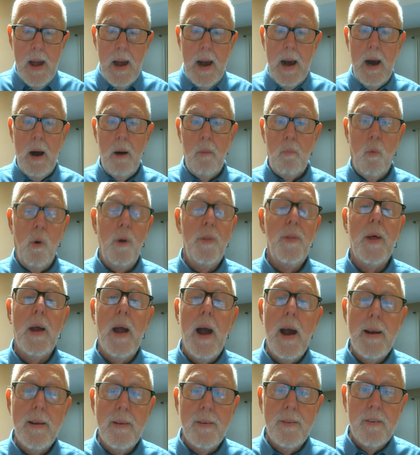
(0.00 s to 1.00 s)
One thing
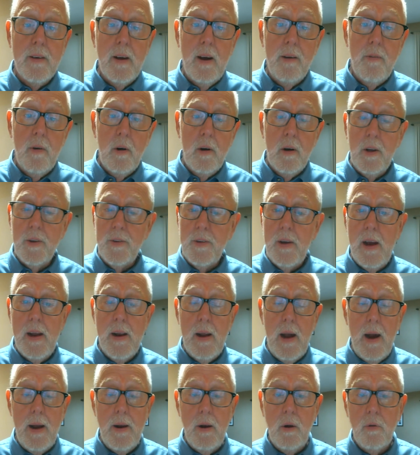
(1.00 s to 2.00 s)
I discovered, because
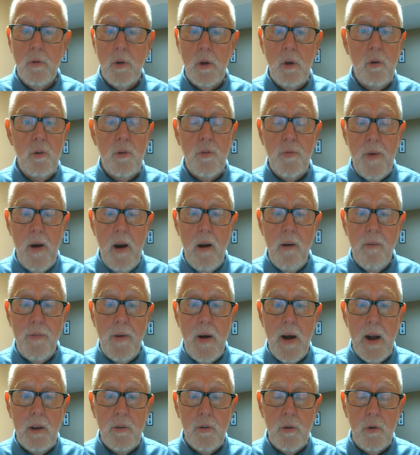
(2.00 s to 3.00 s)
I don't use
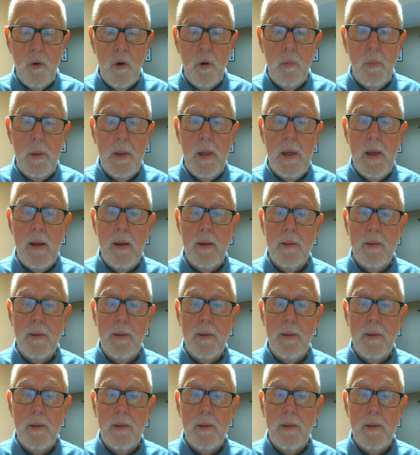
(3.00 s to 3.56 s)
Firefox normally,